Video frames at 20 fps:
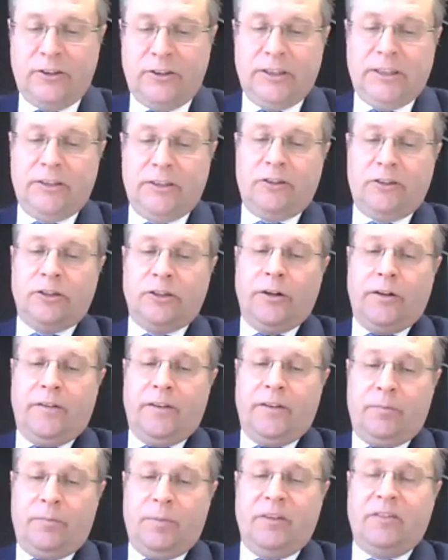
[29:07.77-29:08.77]
You need to show that
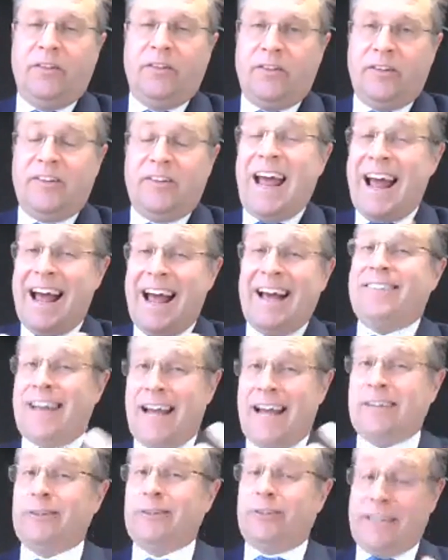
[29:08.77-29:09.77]
this business has
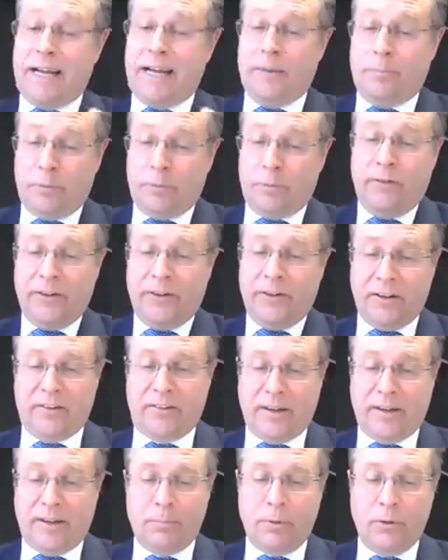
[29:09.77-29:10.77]
actually had a profit at
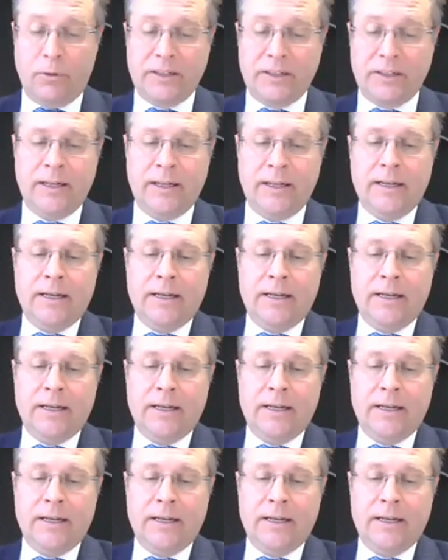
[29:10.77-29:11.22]
some point,